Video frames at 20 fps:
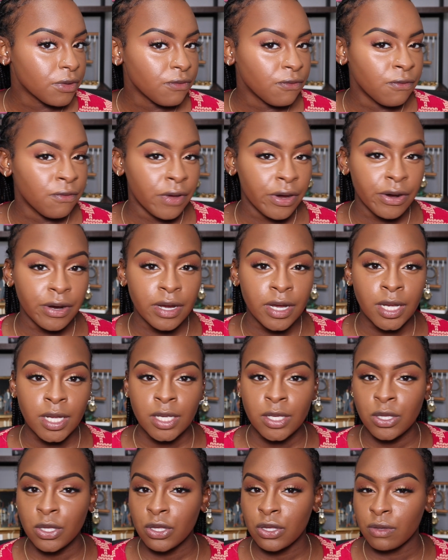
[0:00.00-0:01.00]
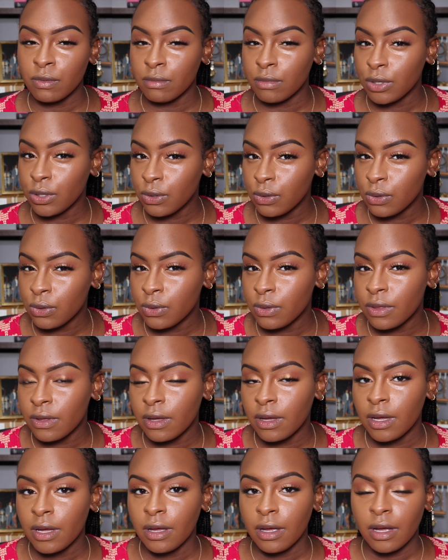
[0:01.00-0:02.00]
Very smooth,
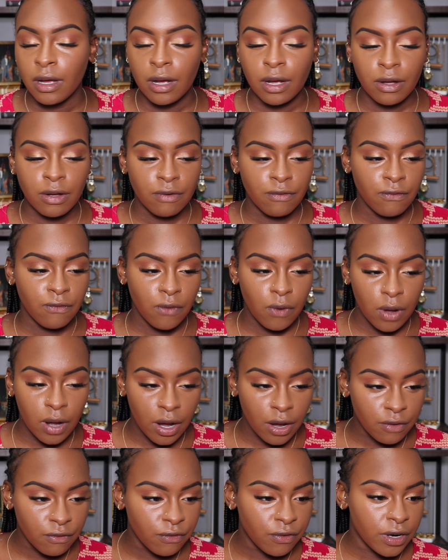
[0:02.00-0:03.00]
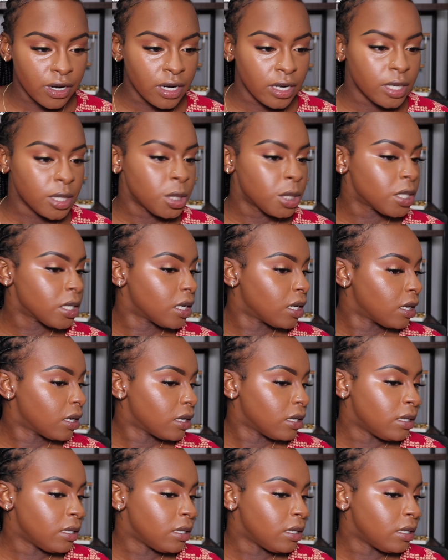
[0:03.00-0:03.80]
full coverage.